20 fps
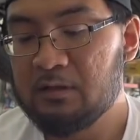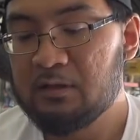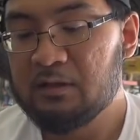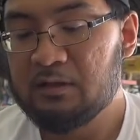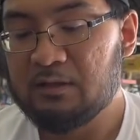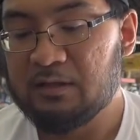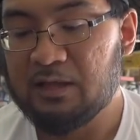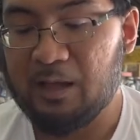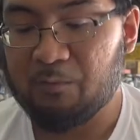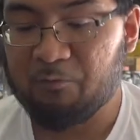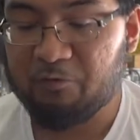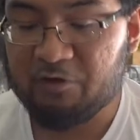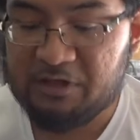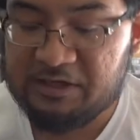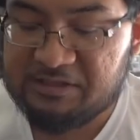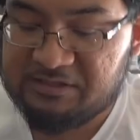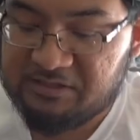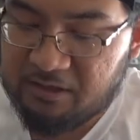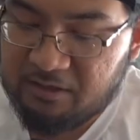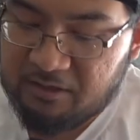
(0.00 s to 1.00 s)
Yeah, I'm really
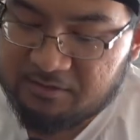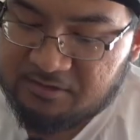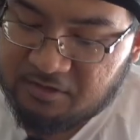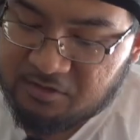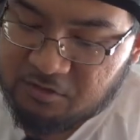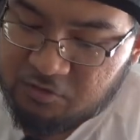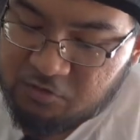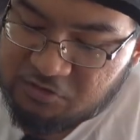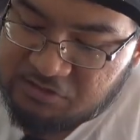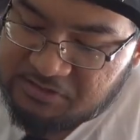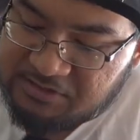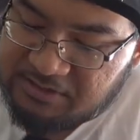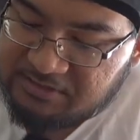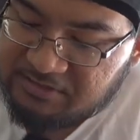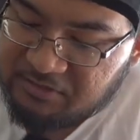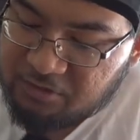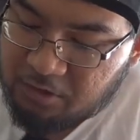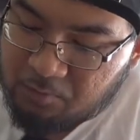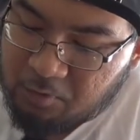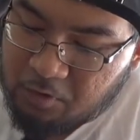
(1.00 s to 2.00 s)
excited to use this
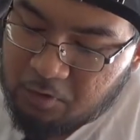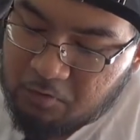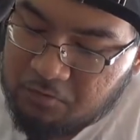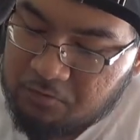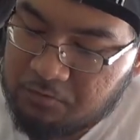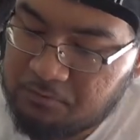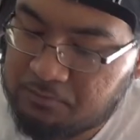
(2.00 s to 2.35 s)
turbo.